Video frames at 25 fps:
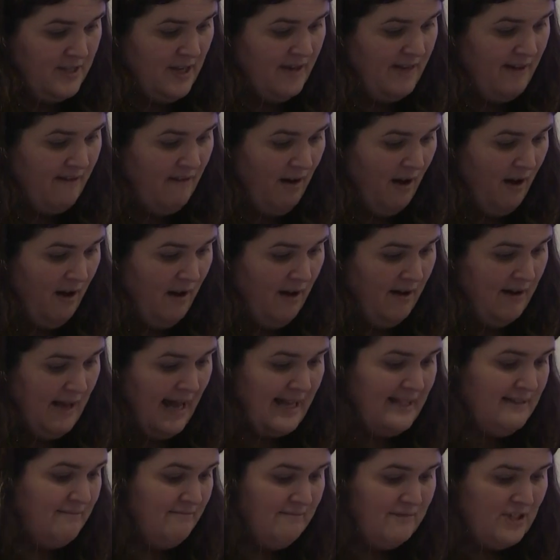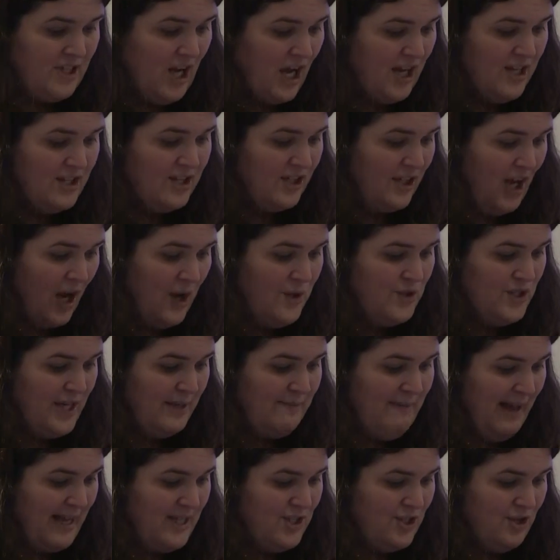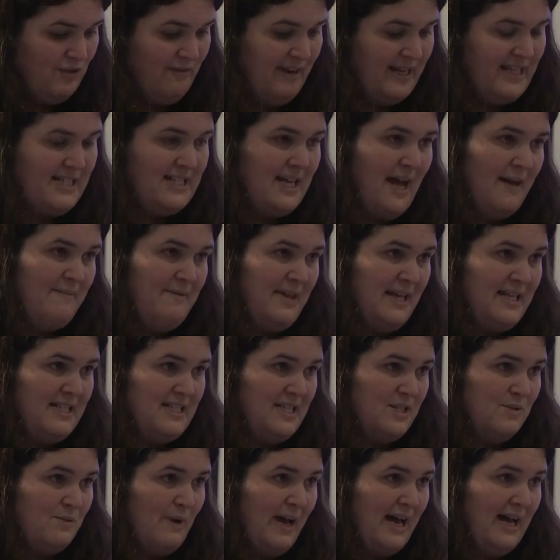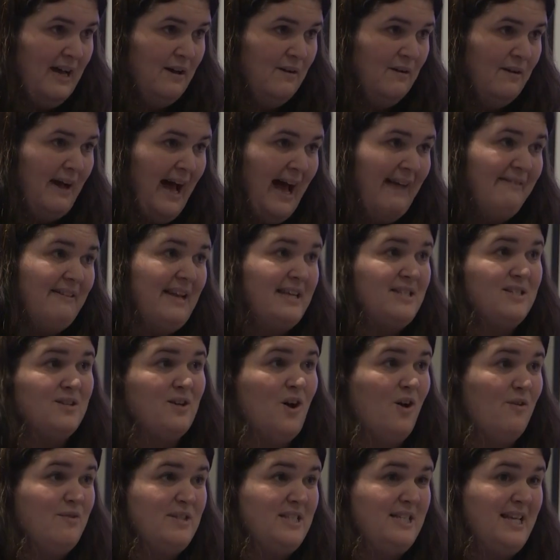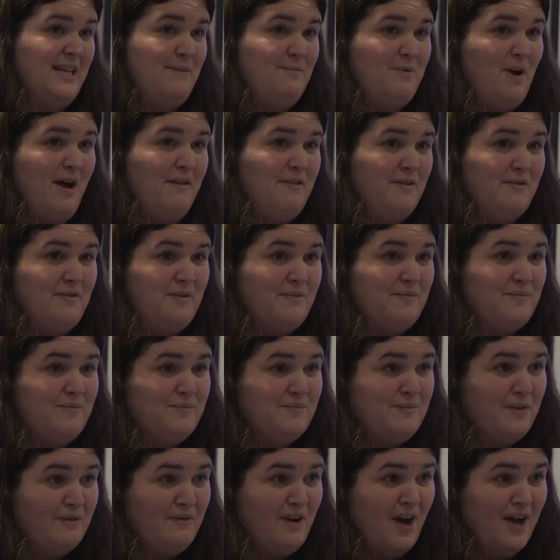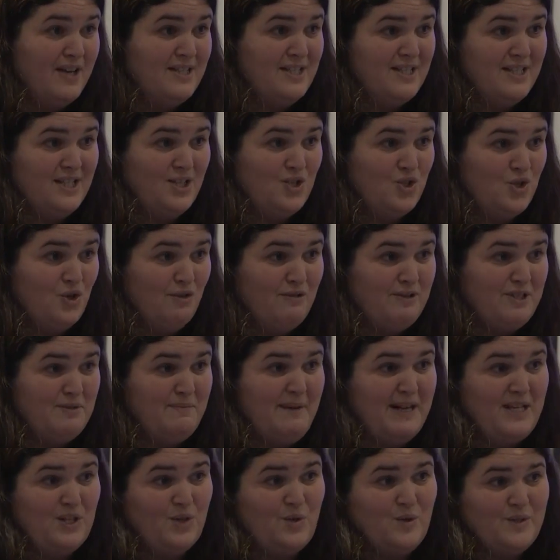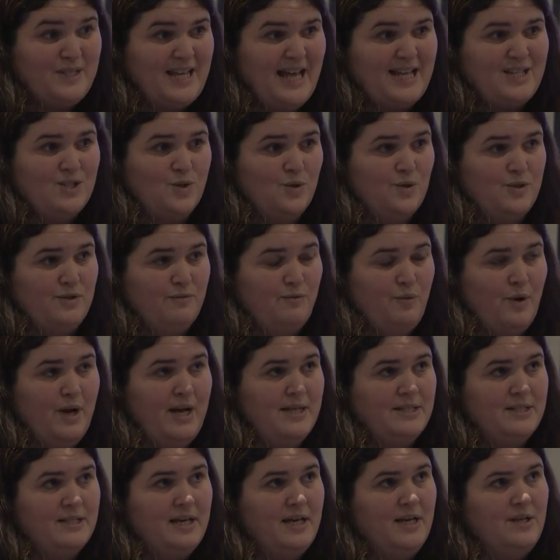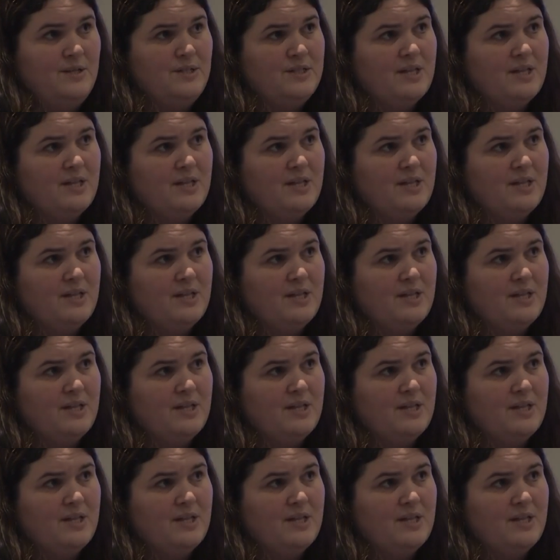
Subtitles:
there are, and coaching, mentoring type things as well, and there's obviously private providers, insurance, medicals, that sort of work too.